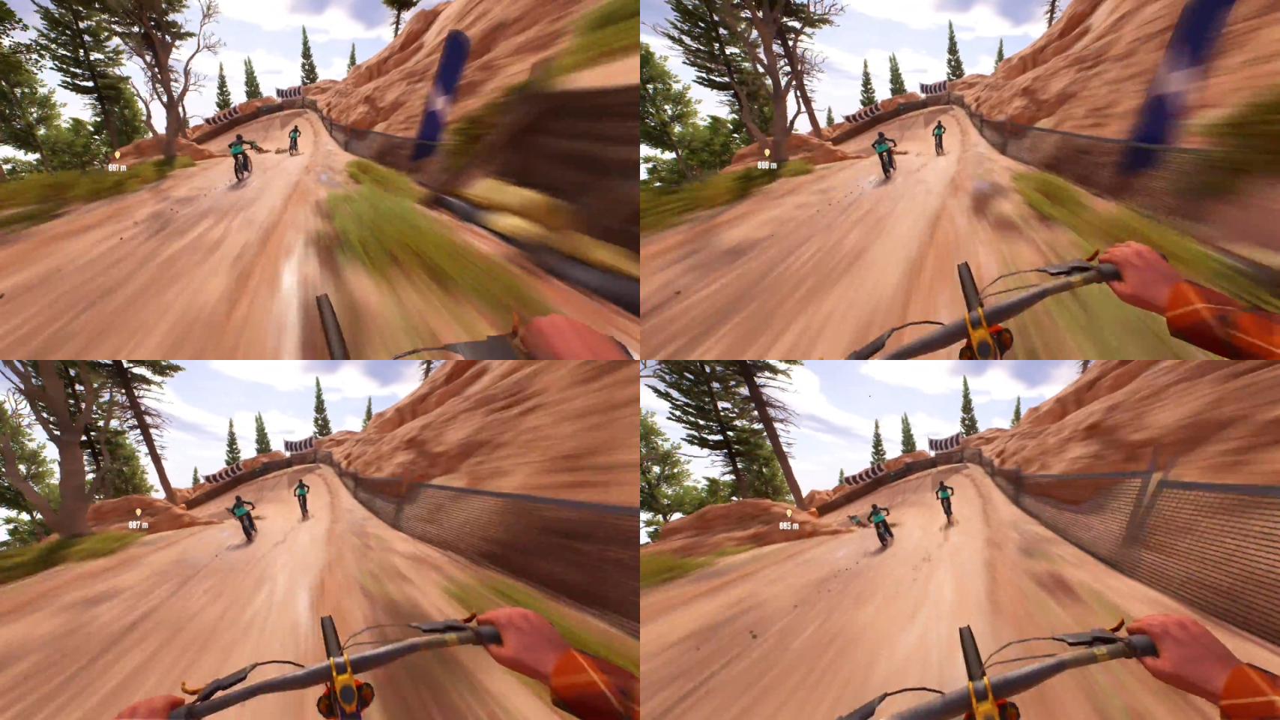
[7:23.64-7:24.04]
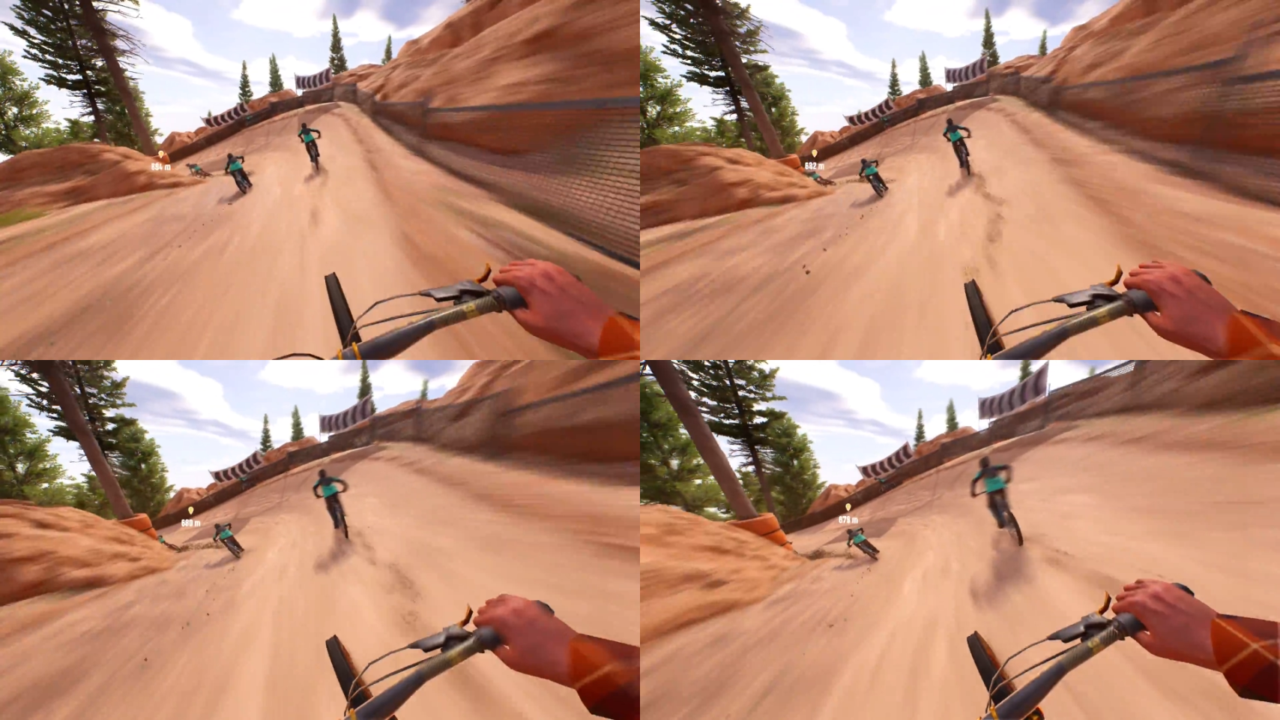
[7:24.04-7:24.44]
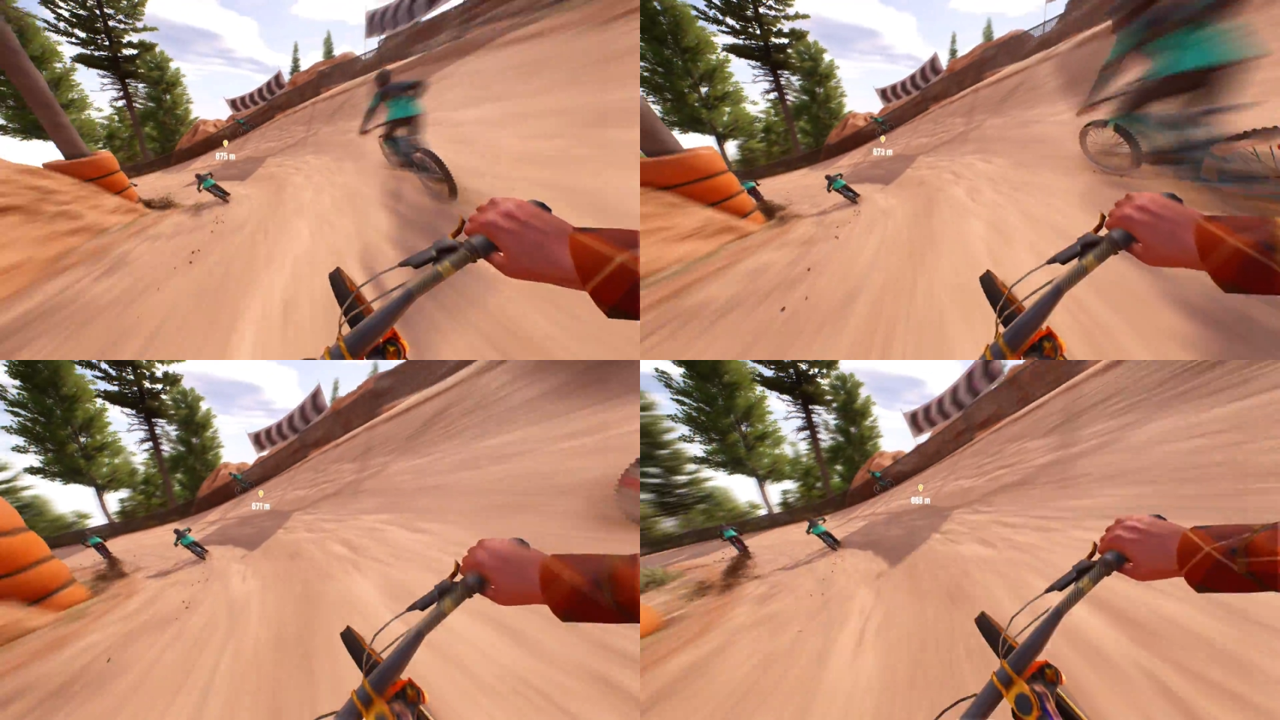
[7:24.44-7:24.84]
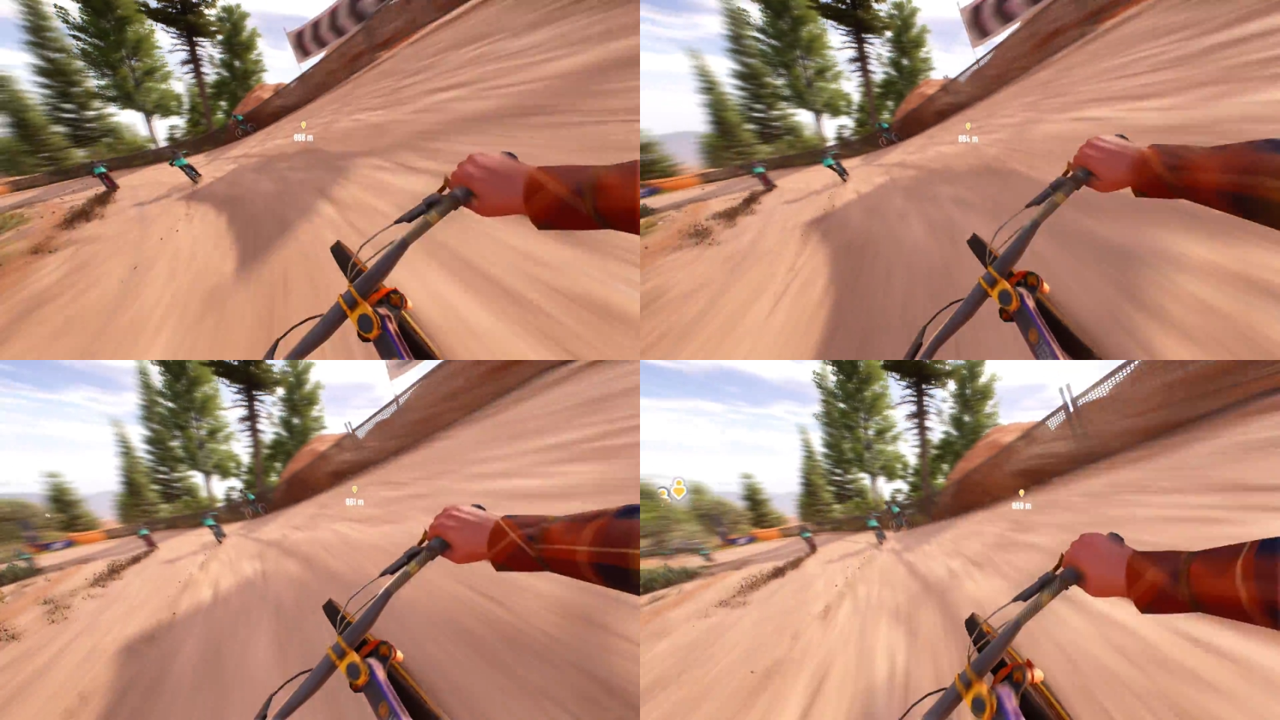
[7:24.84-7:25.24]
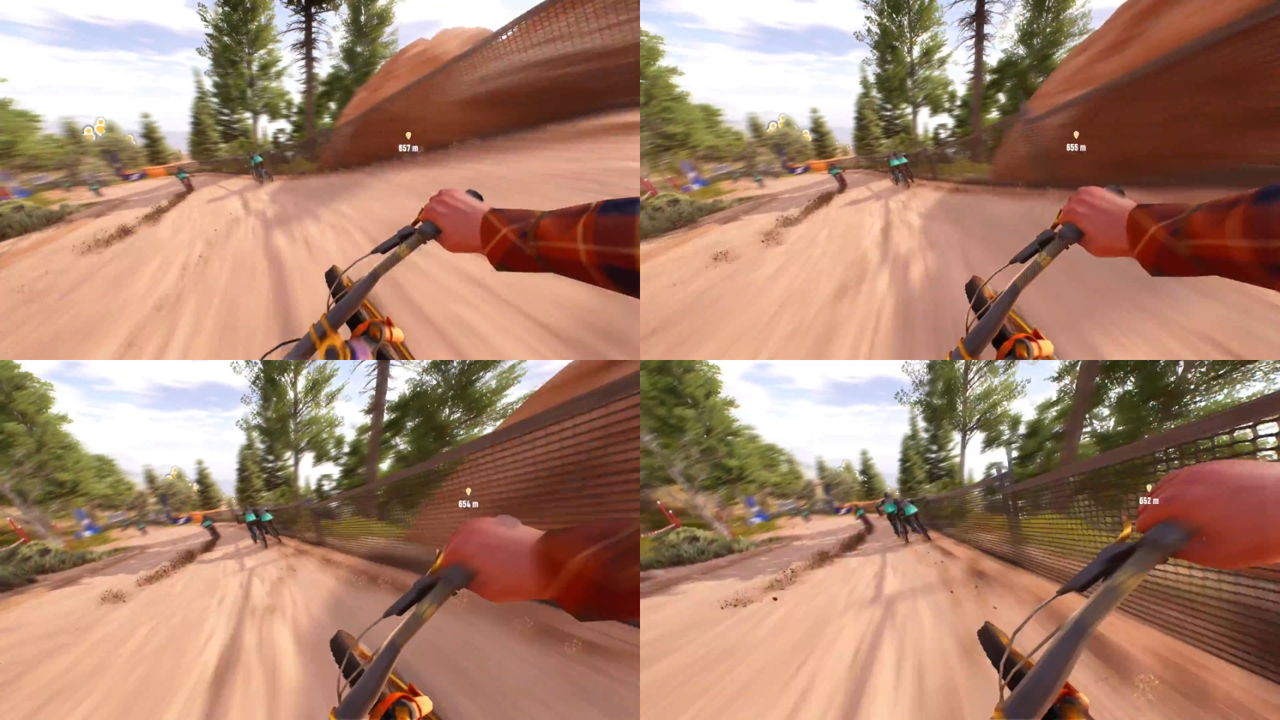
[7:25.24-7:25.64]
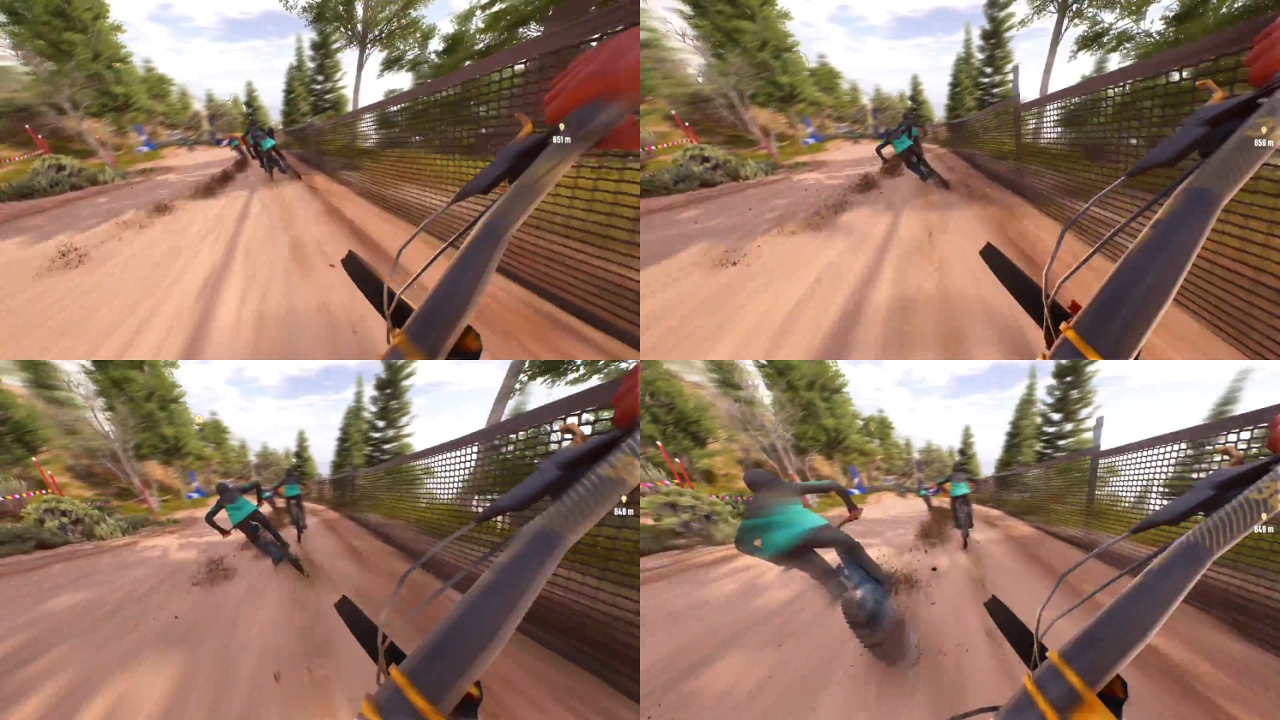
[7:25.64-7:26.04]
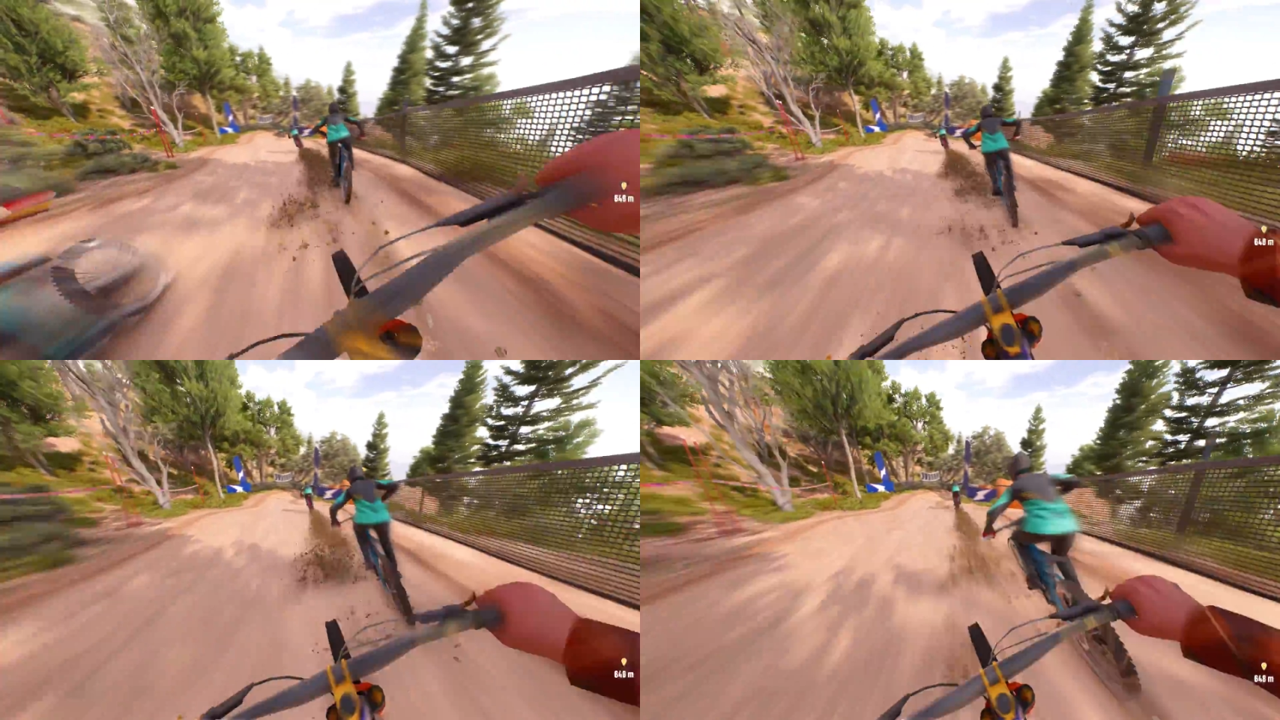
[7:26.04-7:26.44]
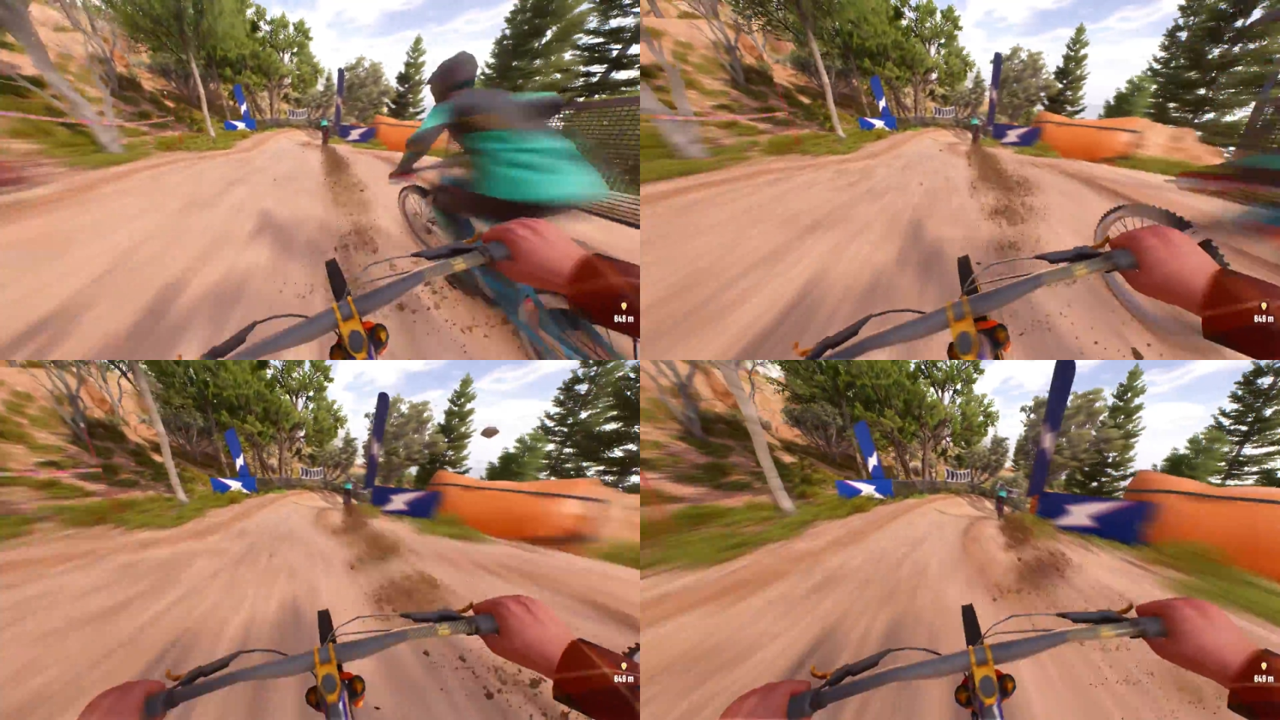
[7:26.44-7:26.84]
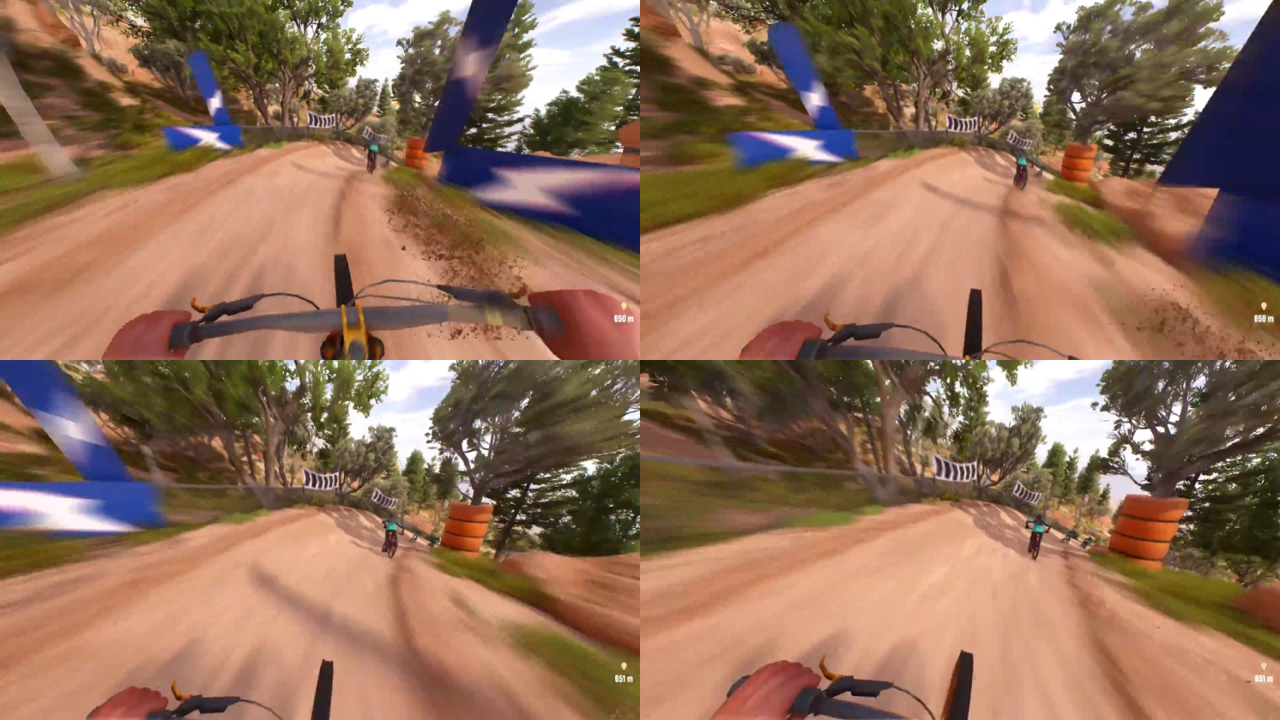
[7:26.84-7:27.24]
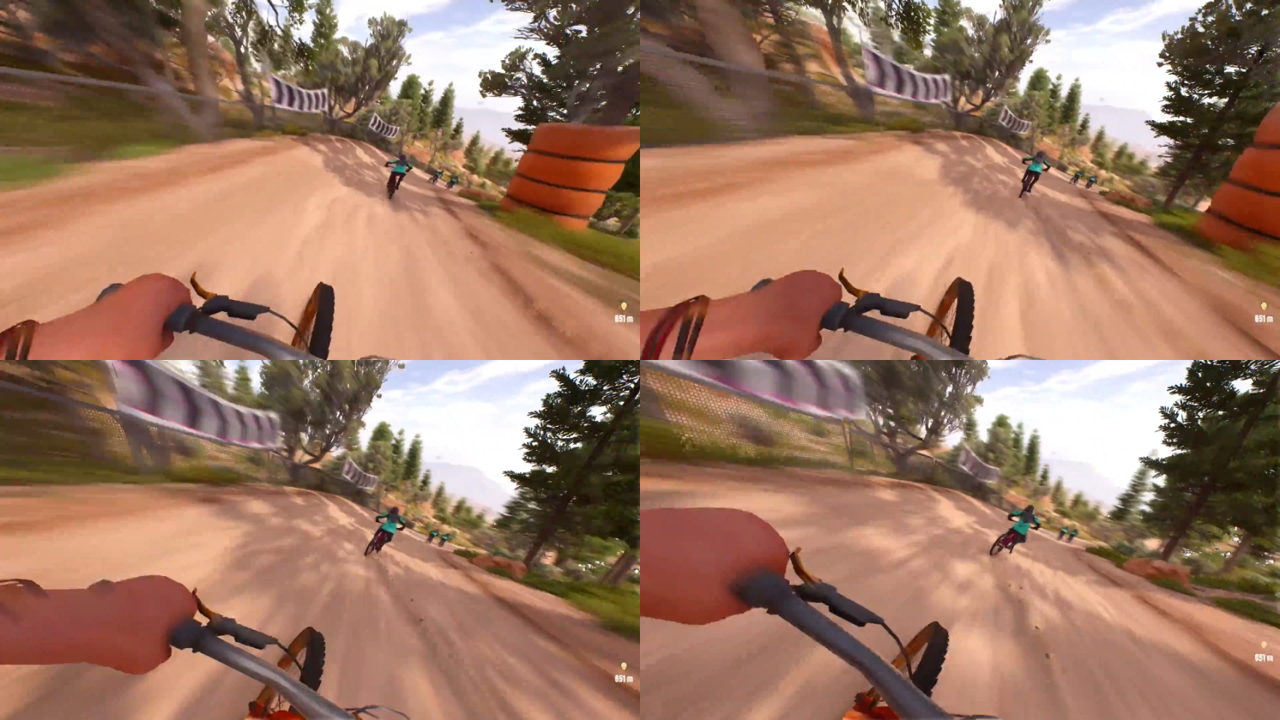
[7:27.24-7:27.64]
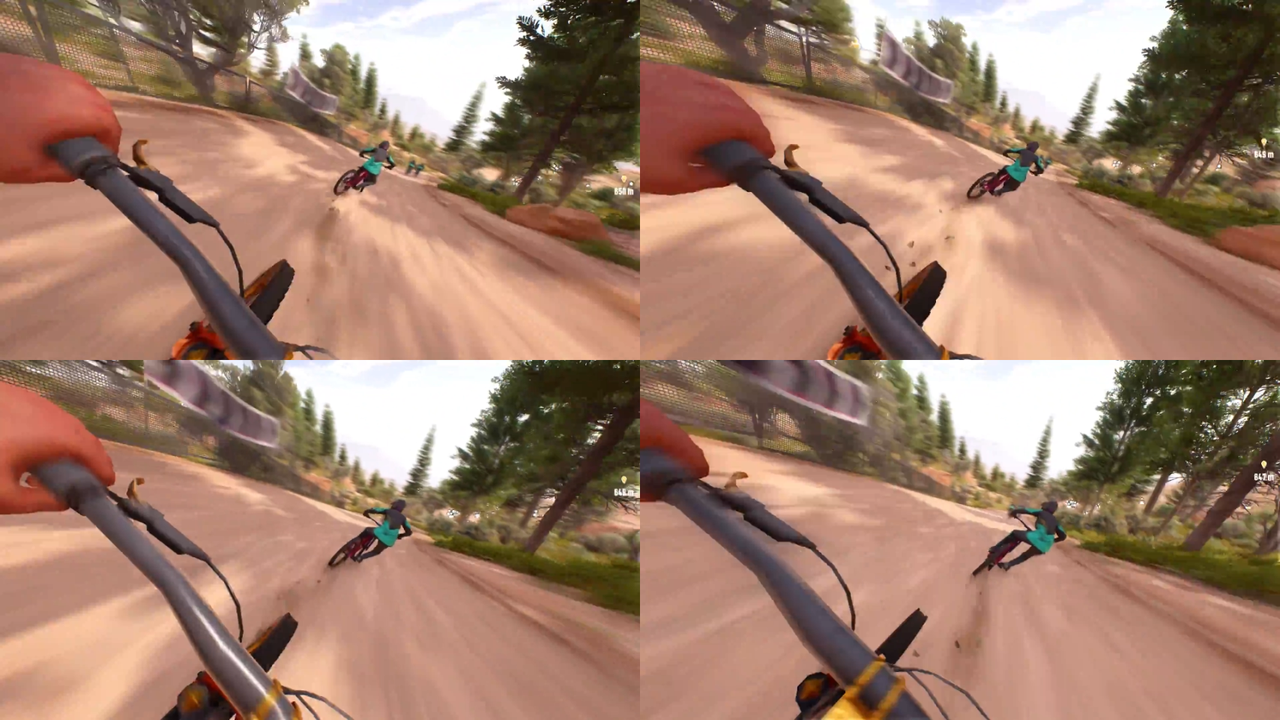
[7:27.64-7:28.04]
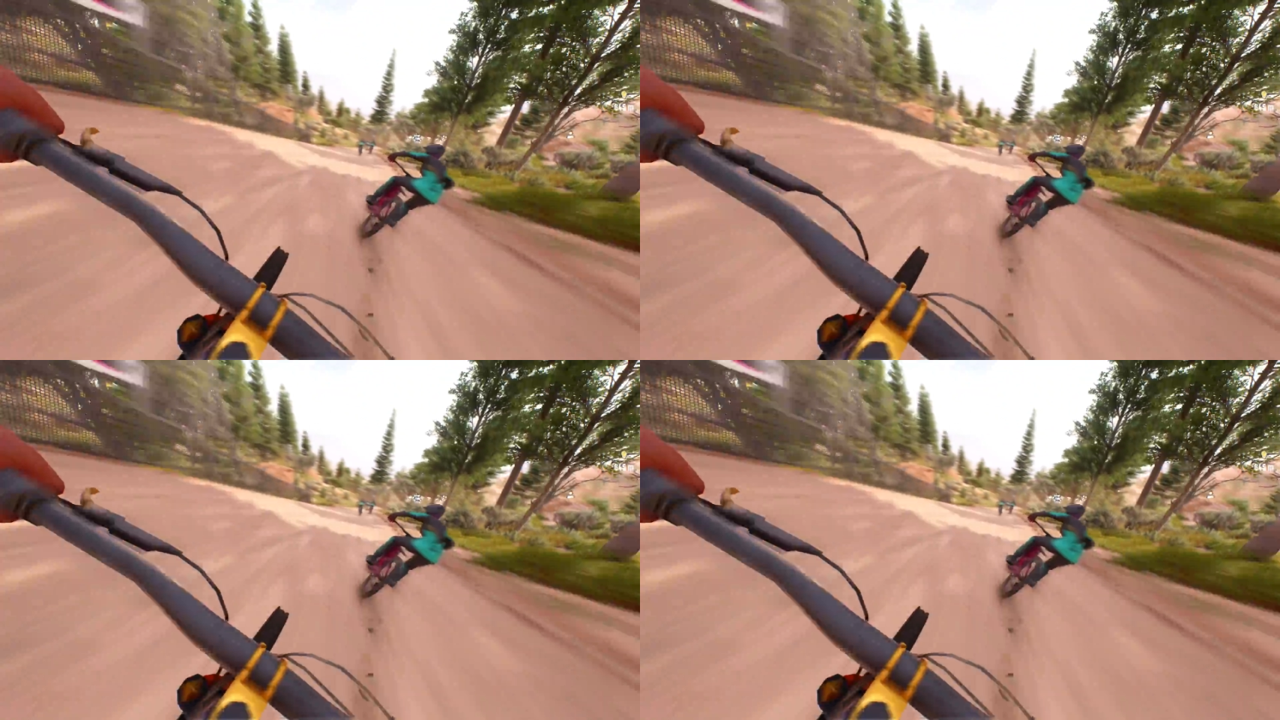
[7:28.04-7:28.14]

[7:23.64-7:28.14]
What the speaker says: (no speaker visible)